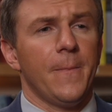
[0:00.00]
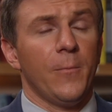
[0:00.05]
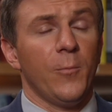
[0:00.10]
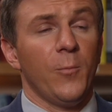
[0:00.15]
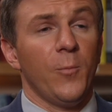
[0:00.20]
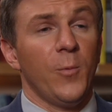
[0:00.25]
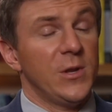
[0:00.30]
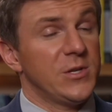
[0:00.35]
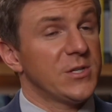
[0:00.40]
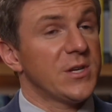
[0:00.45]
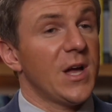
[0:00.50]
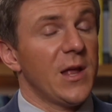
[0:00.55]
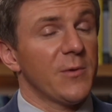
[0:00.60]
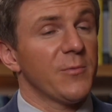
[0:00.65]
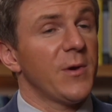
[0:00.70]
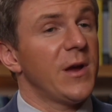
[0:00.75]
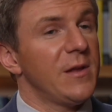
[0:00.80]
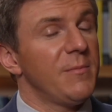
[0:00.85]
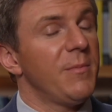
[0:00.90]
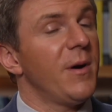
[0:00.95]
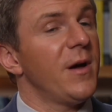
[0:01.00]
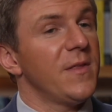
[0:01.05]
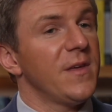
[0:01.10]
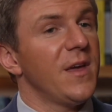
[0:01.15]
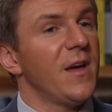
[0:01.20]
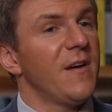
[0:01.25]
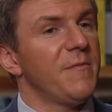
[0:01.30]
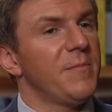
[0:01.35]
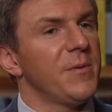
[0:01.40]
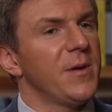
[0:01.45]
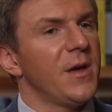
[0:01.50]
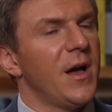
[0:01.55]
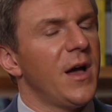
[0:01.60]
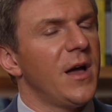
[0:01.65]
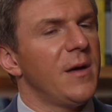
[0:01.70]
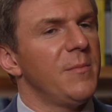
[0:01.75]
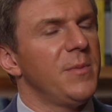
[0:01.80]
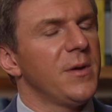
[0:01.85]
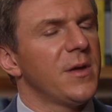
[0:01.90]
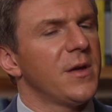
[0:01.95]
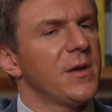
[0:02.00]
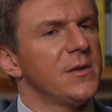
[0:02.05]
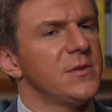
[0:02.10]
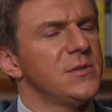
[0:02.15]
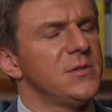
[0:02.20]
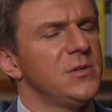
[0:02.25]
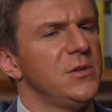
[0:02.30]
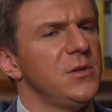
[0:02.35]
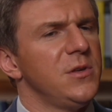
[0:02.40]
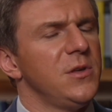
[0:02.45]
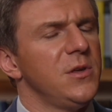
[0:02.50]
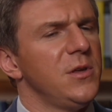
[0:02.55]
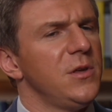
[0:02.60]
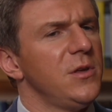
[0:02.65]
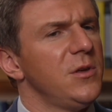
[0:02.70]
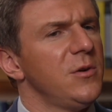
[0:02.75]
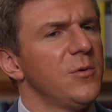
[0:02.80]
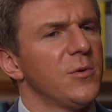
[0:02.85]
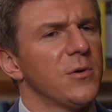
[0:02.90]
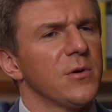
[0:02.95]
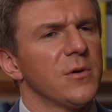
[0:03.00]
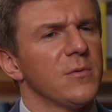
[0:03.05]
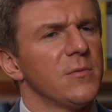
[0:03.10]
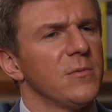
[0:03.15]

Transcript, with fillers: which got raided by the FBI because you were